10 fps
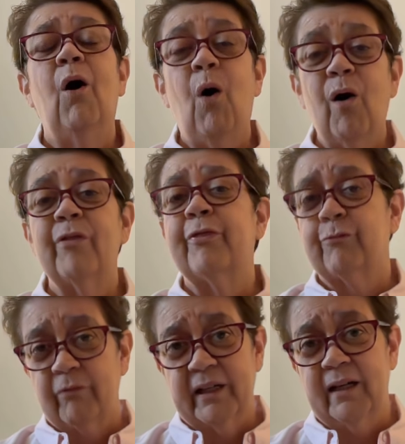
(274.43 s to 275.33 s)
All
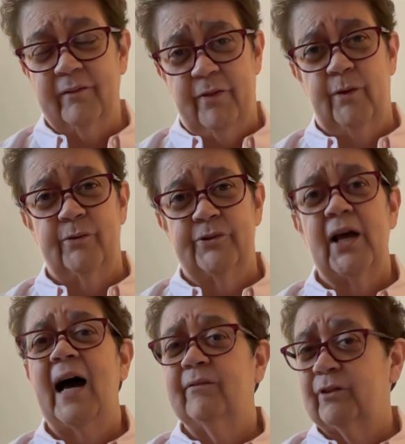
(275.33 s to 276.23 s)
three of those
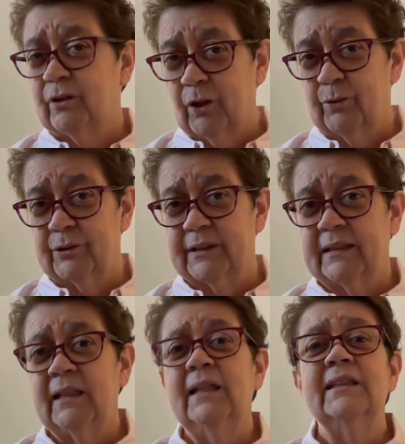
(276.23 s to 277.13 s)
have
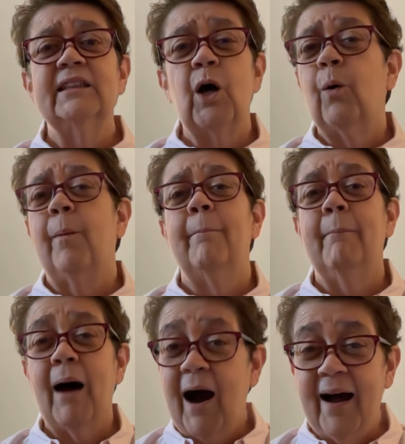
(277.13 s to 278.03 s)
closed. So
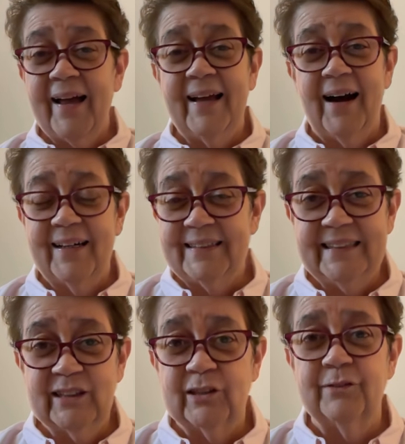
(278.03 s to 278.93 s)
my
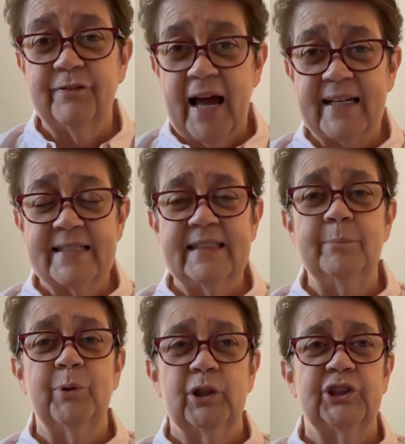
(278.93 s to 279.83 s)
ideal fantasy
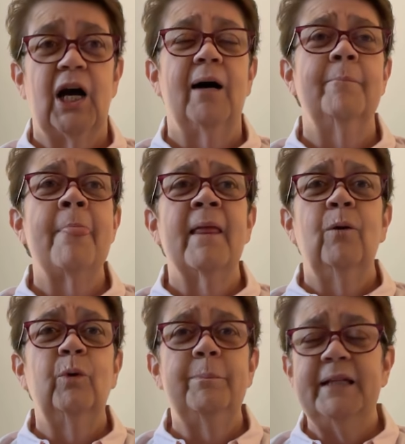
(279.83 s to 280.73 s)
bookshop
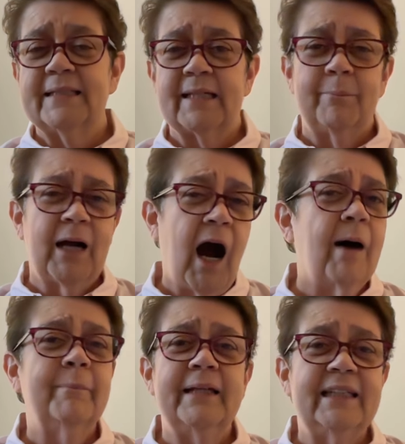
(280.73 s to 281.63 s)
would be some
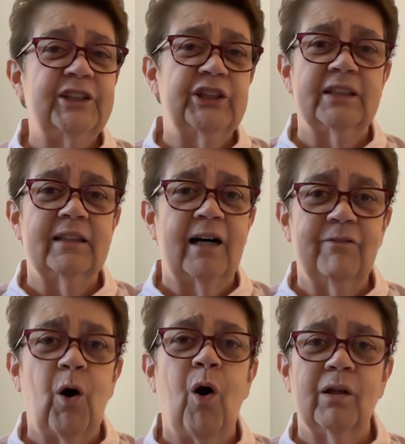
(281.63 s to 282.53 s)
combination
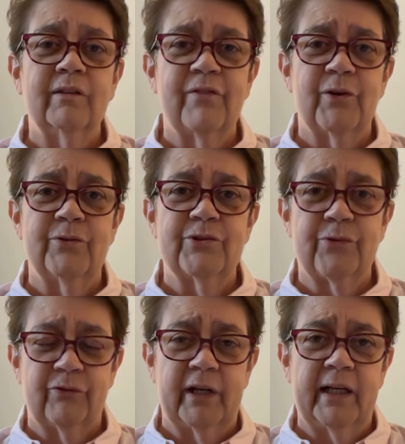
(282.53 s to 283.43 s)
of all of those
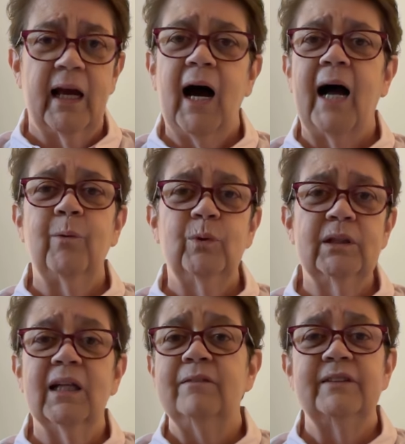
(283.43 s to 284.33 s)
three. I
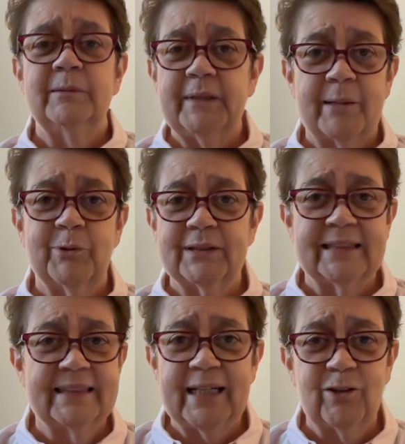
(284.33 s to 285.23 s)
would love to be able
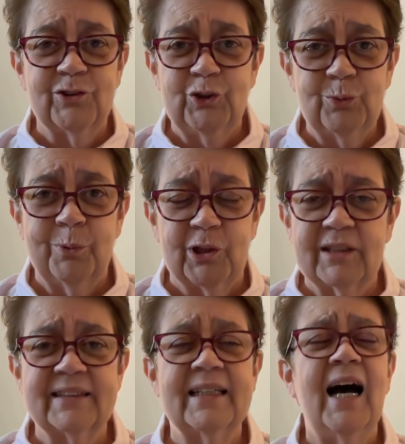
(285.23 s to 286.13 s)
to sell new
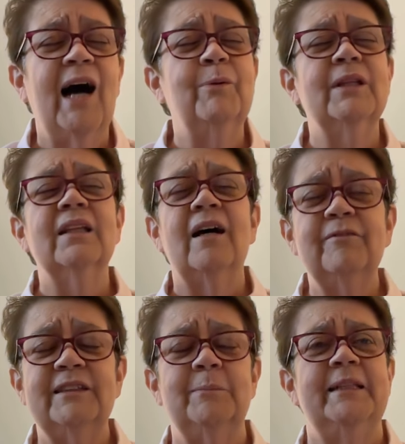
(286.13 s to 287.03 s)
books. I would
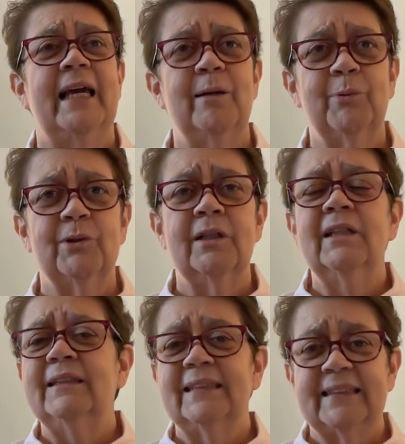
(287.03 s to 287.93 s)
love to be able
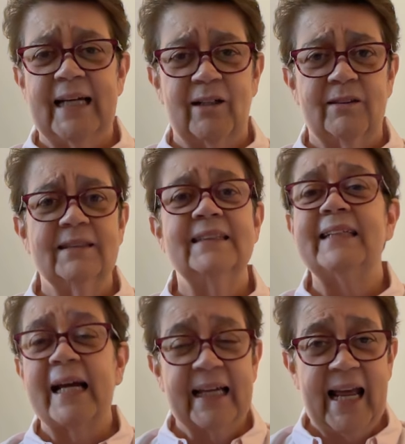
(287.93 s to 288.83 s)
to sell
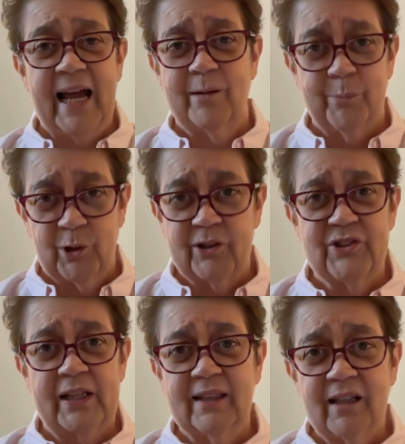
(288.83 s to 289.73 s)
secondhand
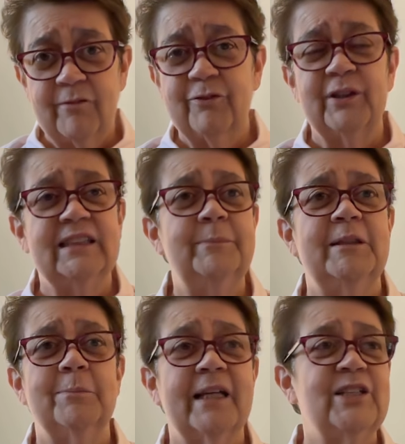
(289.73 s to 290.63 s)
books. I'd love for it to
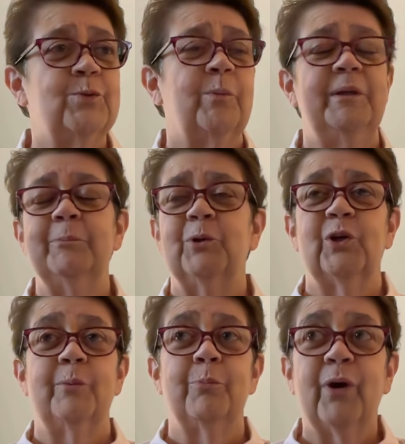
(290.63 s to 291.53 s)
be a place where people
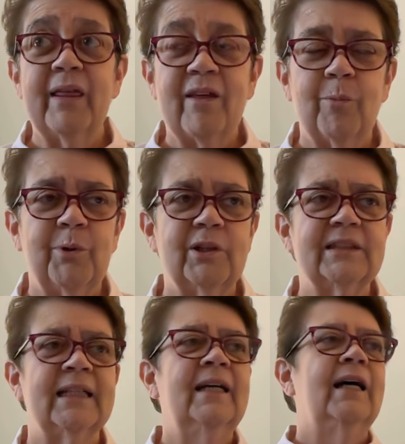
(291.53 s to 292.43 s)
could bring their
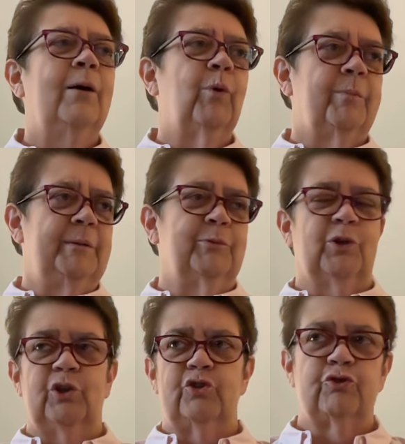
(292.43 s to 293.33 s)
books, where people
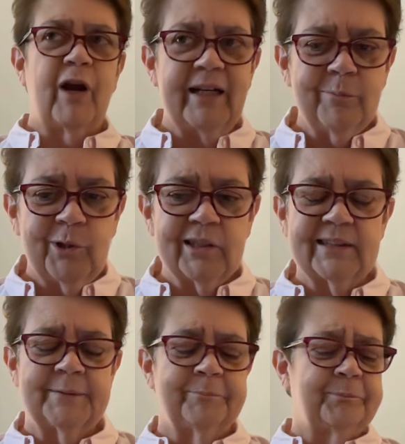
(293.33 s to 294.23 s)
could trade
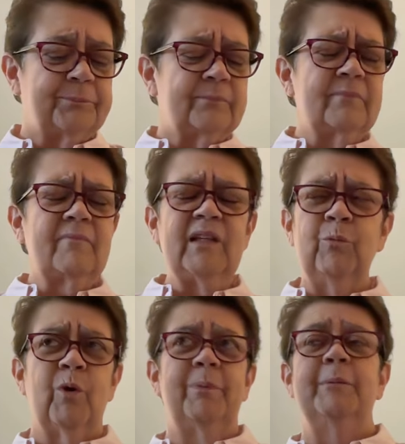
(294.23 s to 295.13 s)
books,
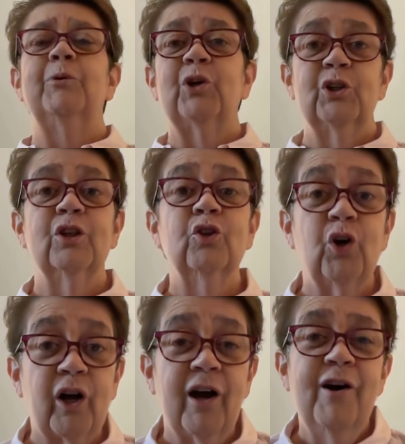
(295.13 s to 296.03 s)
where people could
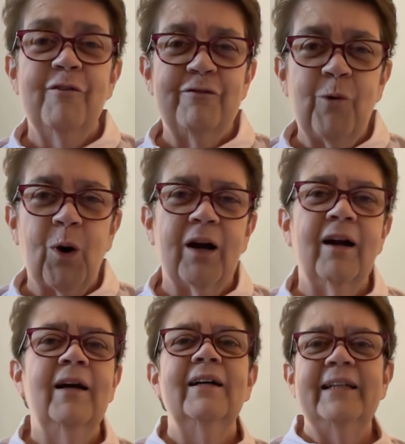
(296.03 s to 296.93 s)
look
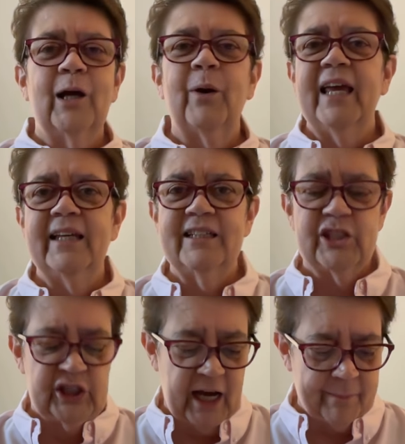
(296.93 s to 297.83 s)
for,
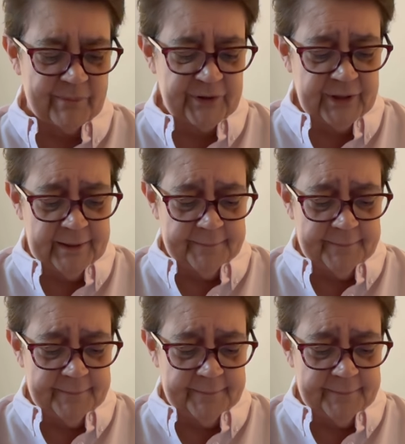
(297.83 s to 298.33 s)
hidden gems.